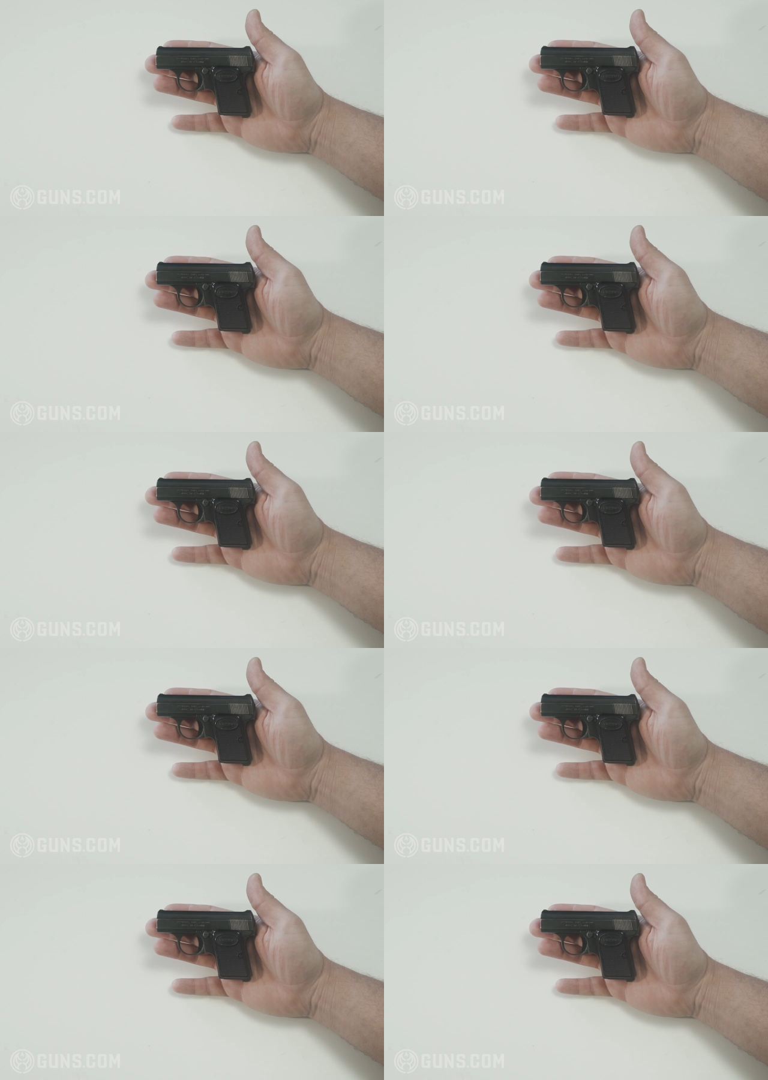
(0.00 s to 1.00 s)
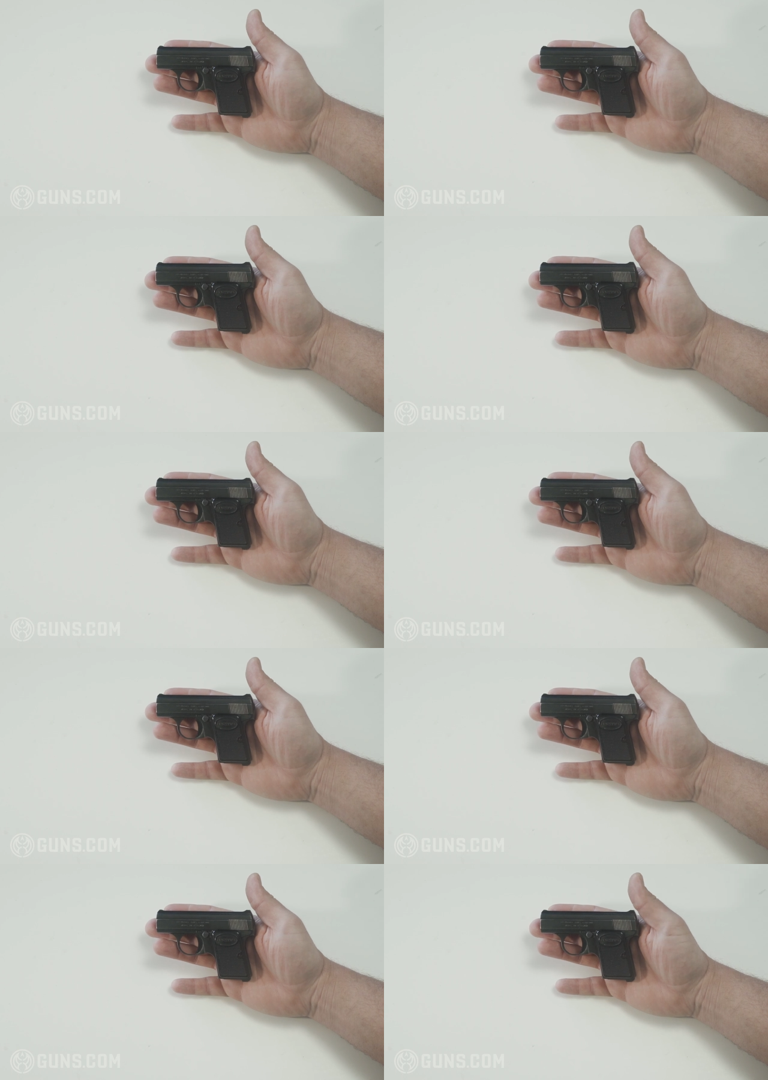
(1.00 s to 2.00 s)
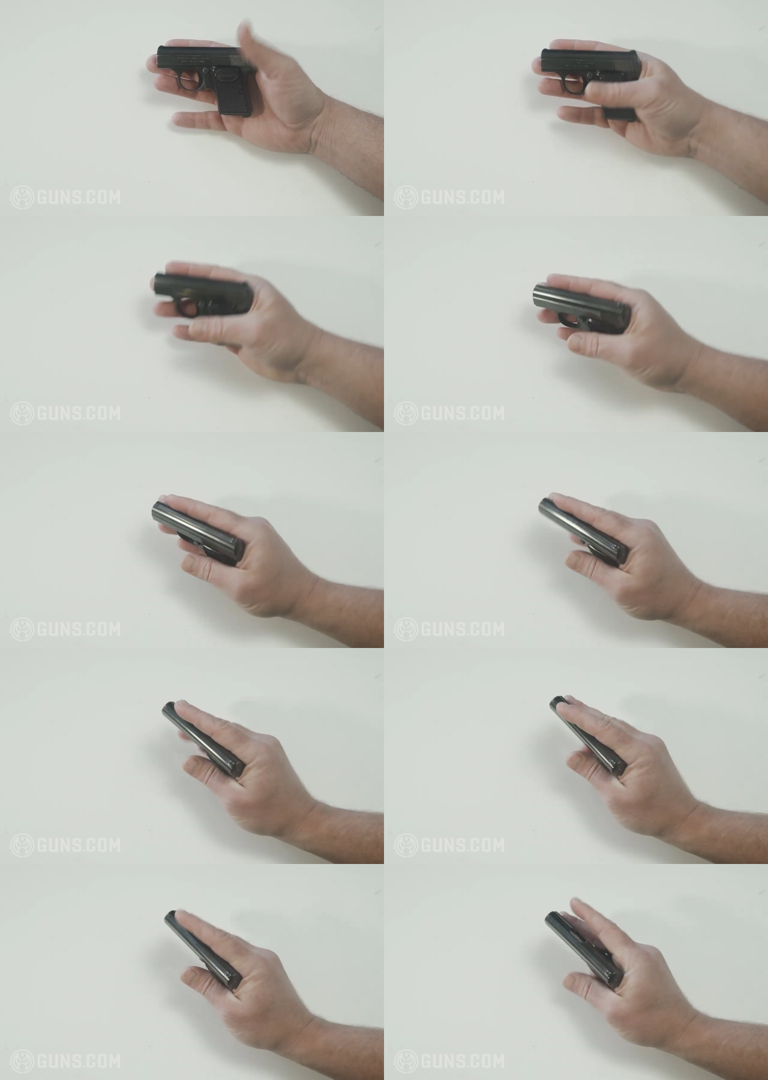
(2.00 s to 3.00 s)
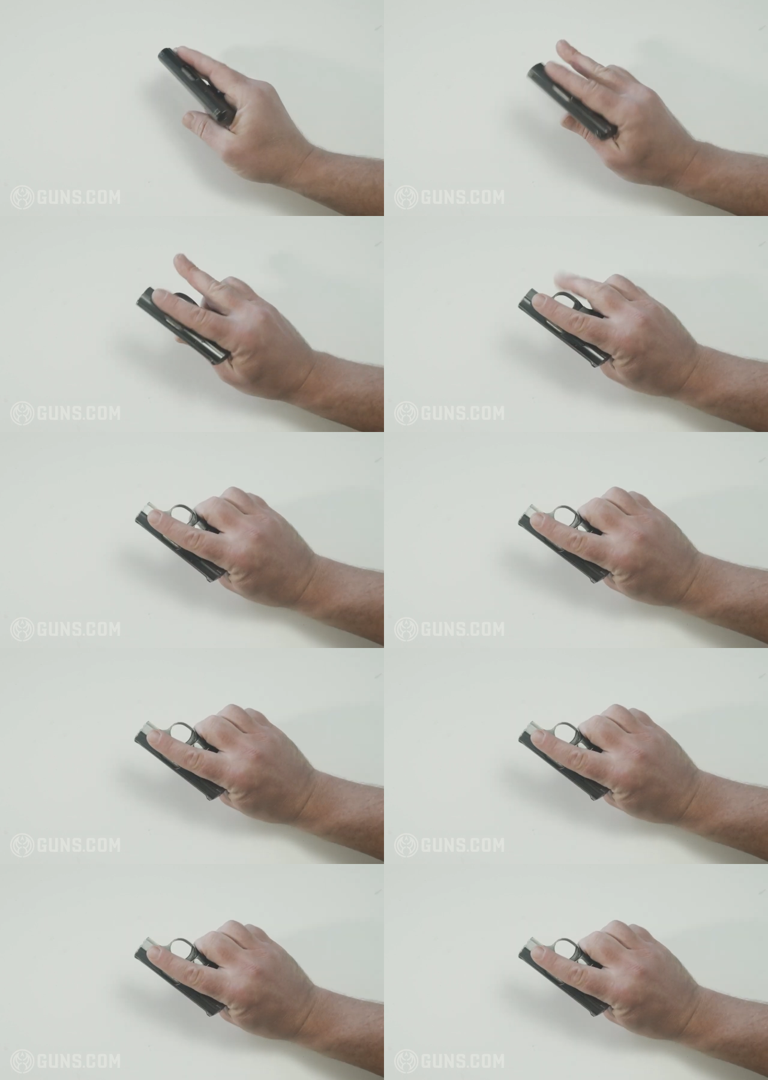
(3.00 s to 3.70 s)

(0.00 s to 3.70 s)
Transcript: Nobody's mouth can be seen.